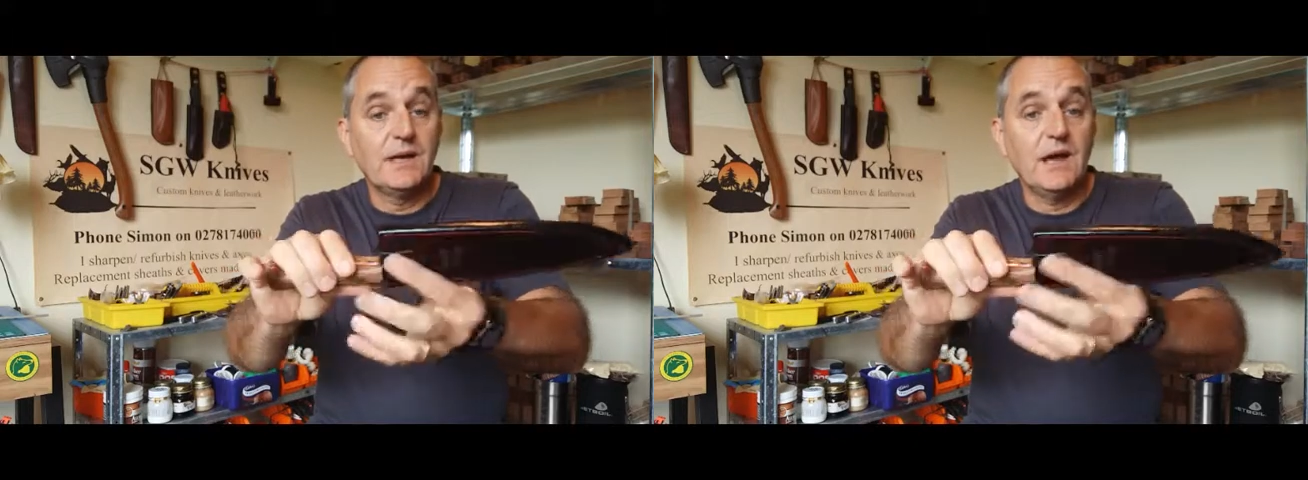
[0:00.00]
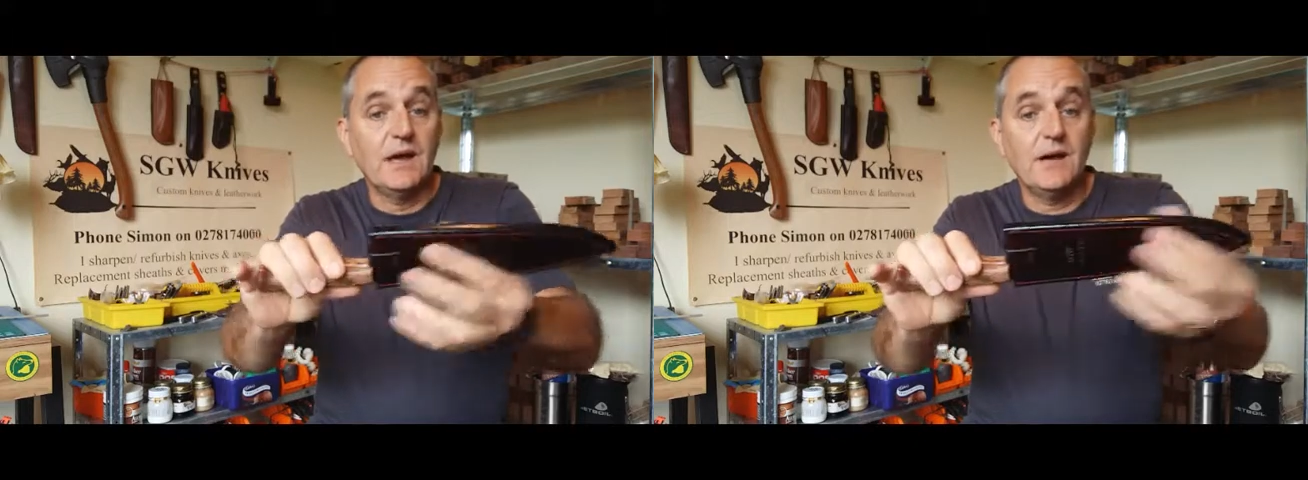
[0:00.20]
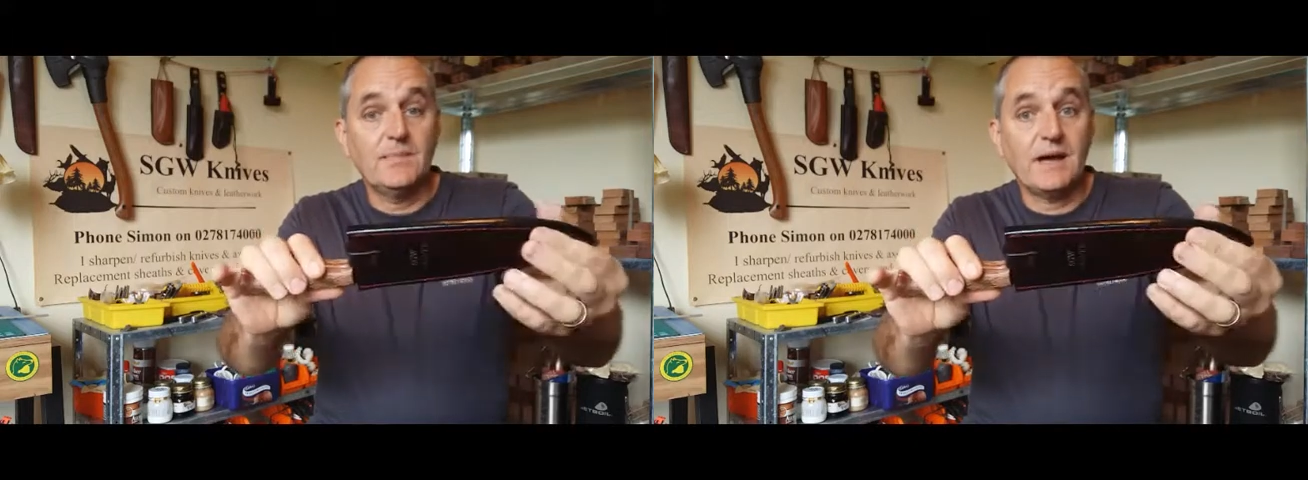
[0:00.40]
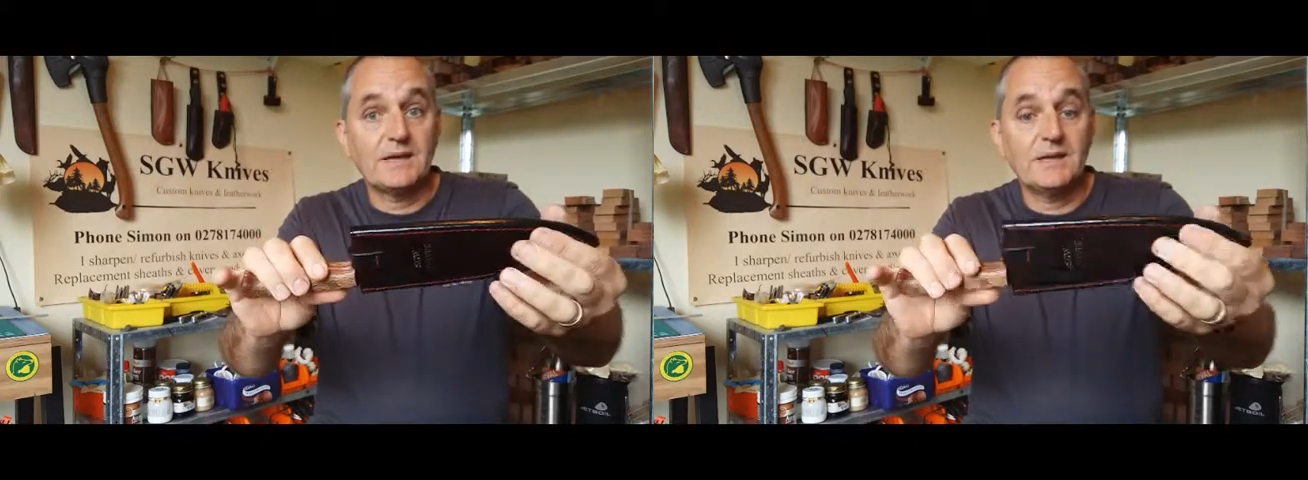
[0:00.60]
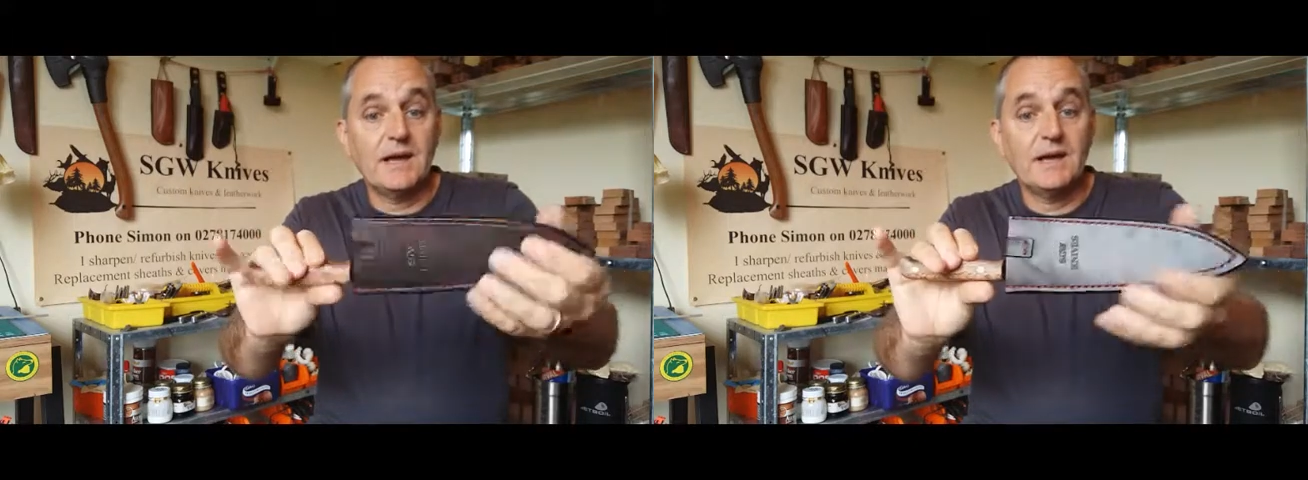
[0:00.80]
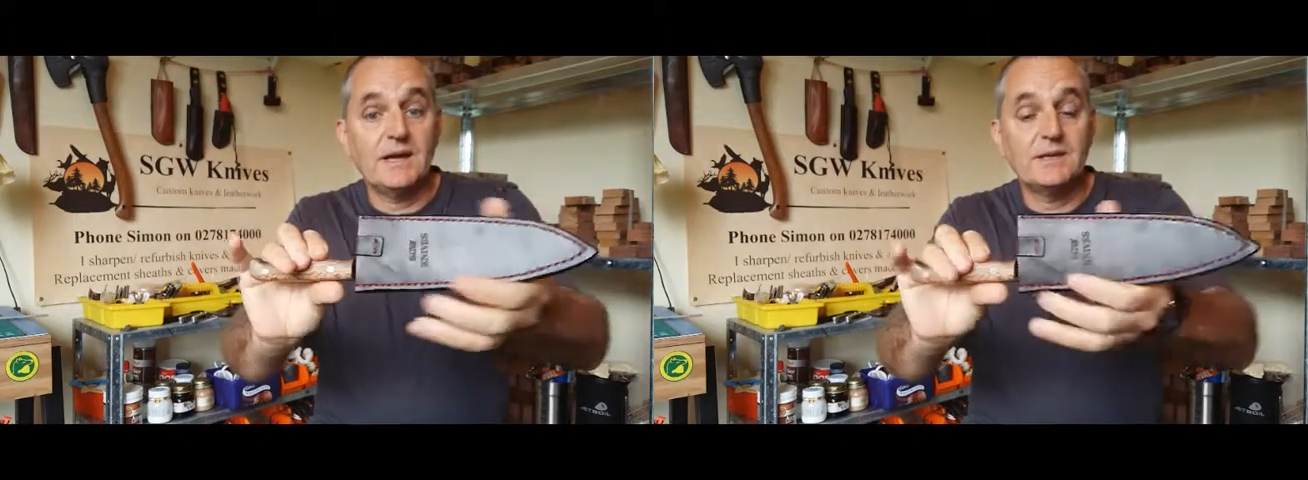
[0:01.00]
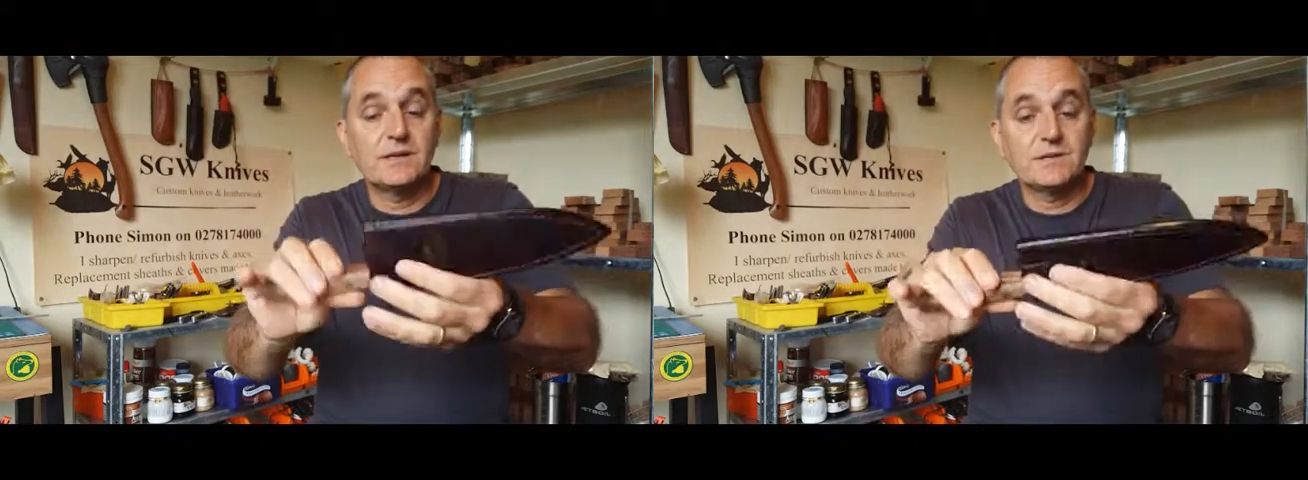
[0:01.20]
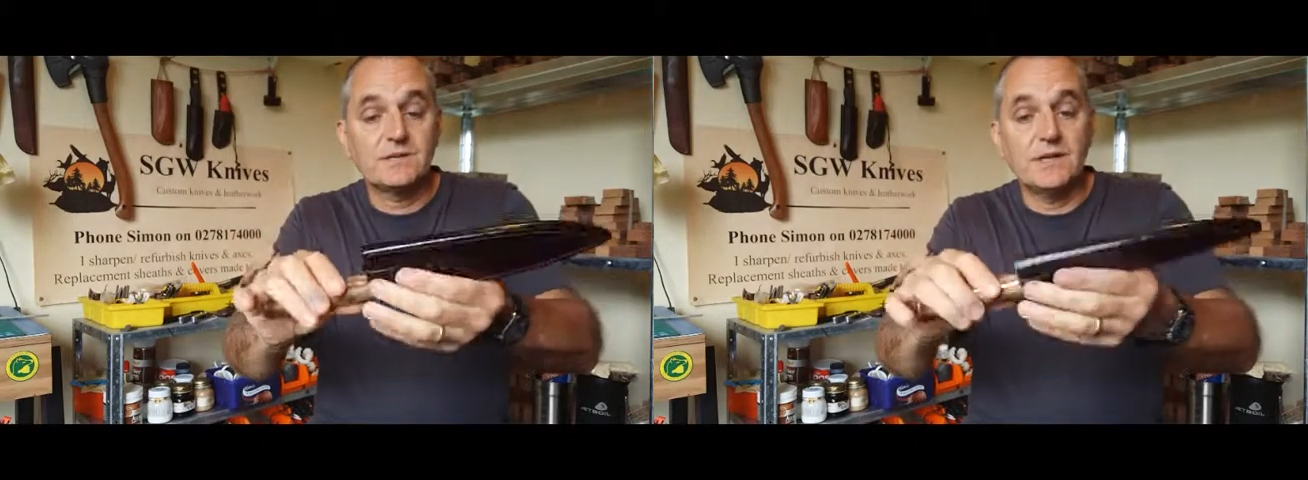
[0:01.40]
hand dyed,
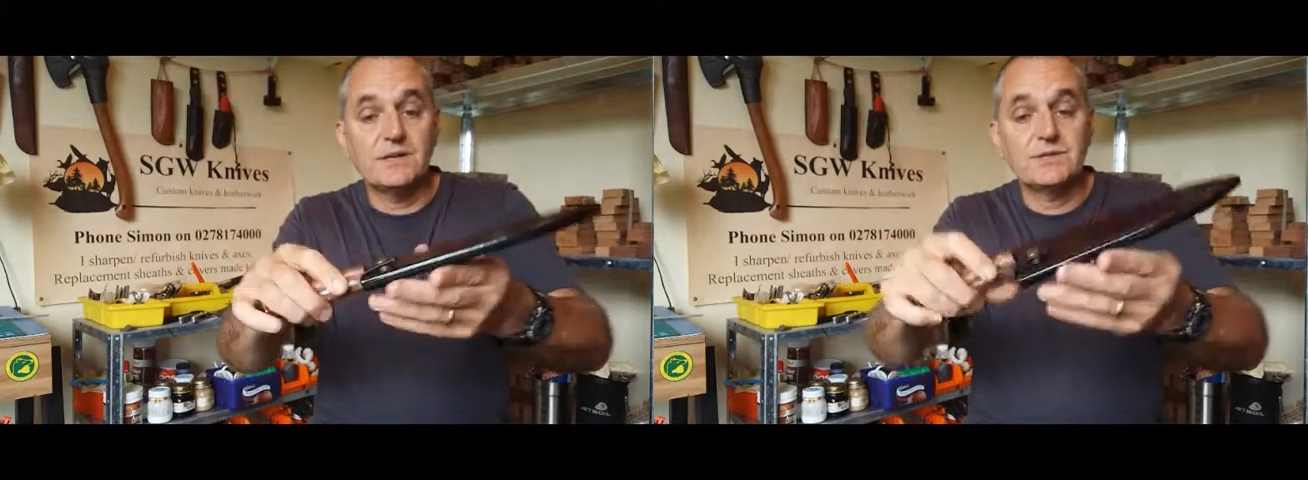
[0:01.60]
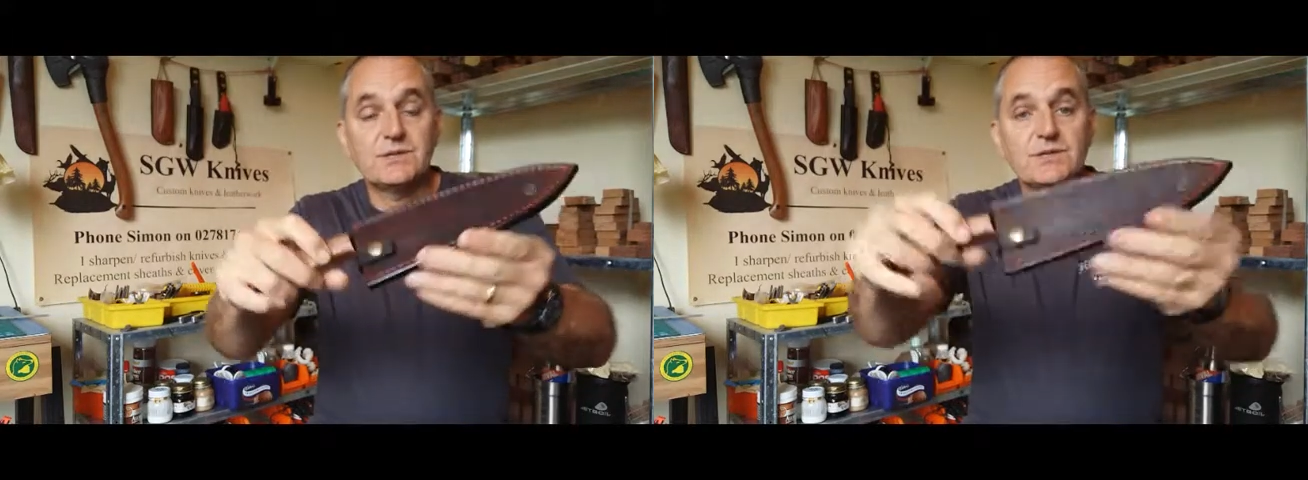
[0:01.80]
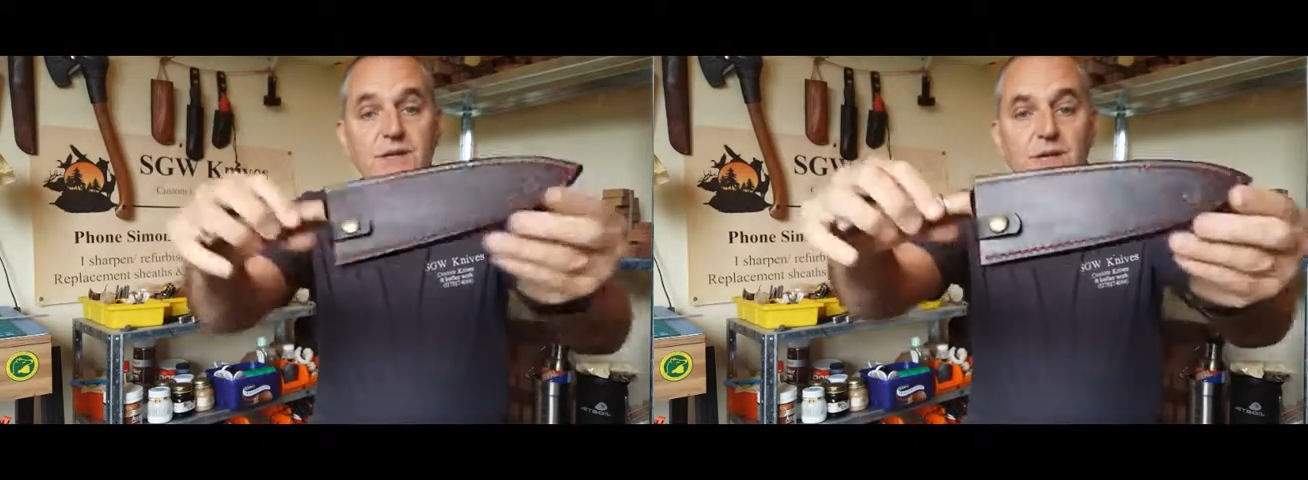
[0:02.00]
stitched